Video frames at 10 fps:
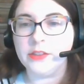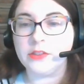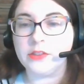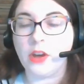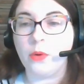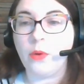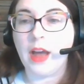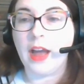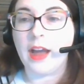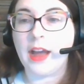So,
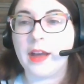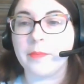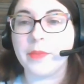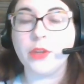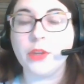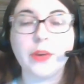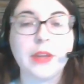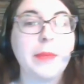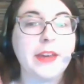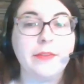you
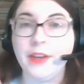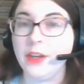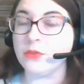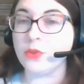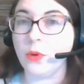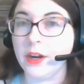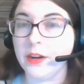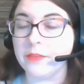can make a video tour.